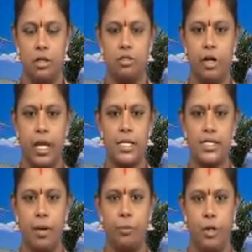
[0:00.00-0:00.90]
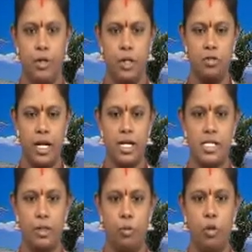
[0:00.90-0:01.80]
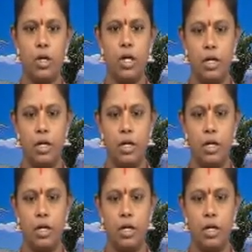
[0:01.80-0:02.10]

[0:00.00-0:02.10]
For example, if there is a book